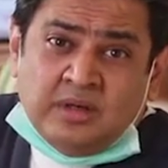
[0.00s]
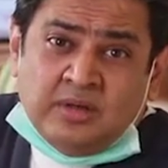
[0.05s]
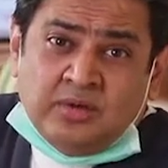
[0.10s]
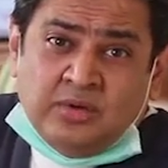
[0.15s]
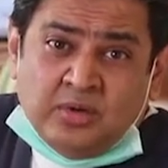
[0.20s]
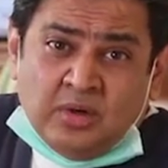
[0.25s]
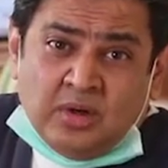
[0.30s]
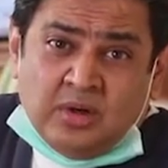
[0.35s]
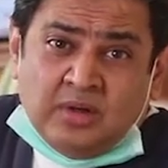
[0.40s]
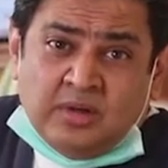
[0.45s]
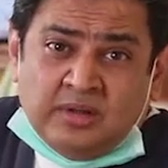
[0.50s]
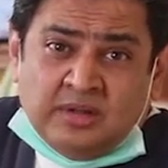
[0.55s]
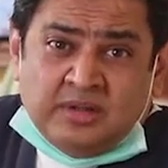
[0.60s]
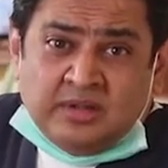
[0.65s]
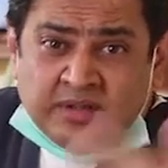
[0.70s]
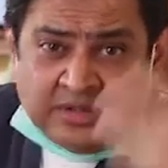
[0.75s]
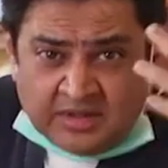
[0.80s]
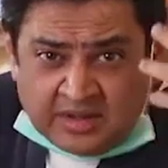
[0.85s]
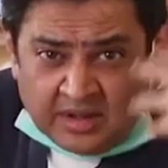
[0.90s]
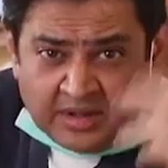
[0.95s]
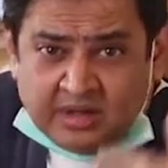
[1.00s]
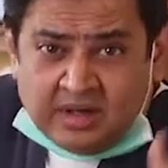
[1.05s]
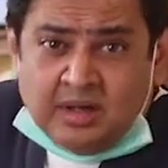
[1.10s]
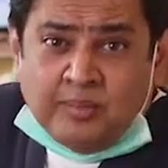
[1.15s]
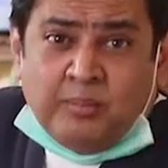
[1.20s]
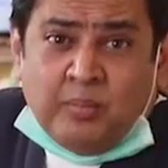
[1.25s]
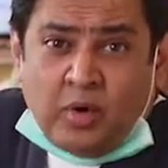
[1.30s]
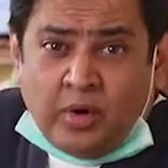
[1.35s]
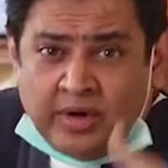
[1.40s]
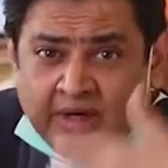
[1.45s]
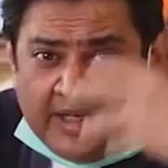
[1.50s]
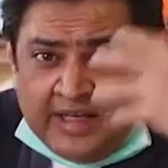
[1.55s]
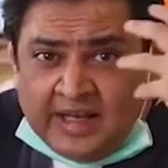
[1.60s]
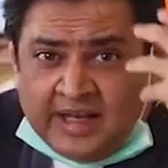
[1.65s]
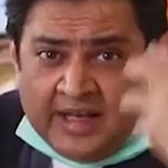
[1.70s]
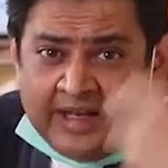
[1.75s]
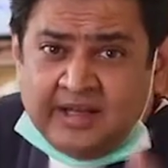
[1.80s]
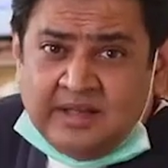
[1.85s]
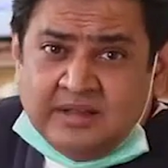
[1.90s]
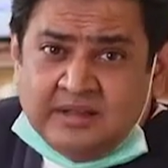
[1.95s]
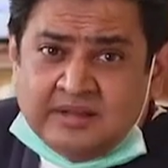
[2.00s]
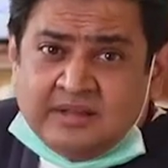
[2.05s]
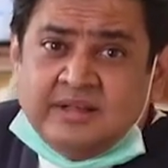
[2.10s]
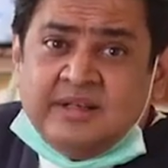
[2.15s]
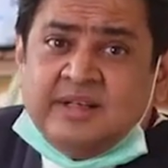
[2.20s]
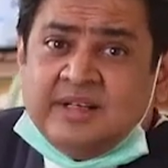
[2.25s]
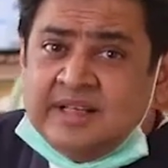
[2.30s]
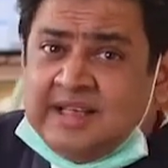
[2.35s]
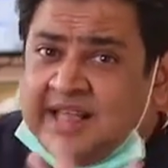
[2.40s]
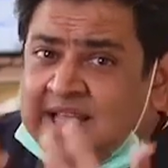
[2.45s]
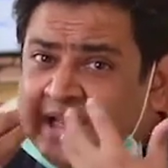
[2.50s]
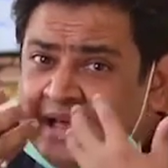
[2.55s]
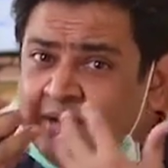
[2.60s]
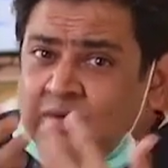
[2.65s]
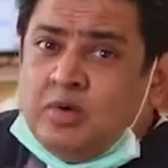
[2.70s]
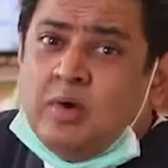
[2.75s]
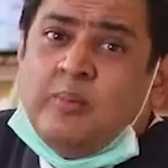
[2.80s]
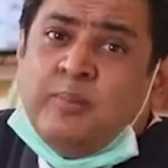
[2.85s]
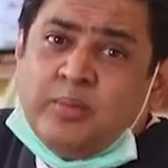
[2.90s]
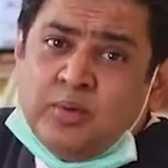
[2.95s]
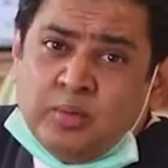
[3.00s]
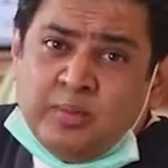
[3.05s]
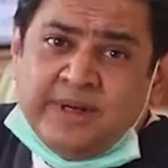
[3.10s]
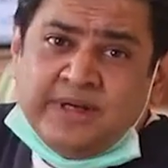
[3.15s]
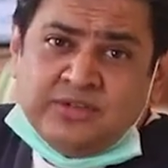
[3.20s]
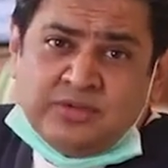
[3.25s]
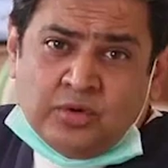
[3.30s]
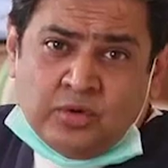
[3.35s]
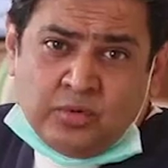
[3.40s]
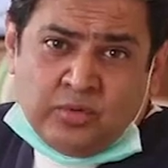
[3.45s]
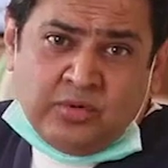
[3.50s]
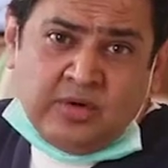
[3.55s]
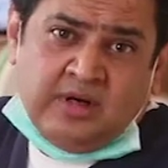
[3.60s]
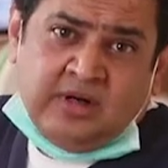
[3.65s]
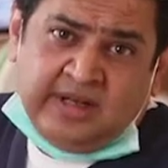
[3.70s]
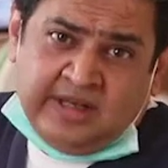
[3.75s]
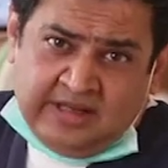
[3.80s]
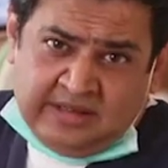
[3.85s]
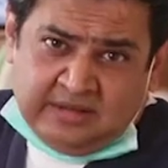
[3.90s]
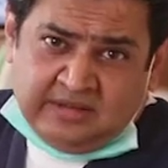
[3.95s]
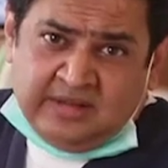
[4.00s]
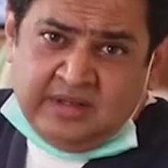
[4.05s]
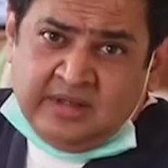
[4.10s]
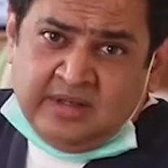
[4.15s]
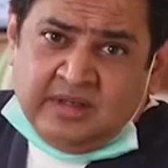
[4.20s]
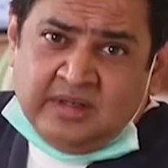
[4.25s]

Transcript: your general body health can compromise your oral health.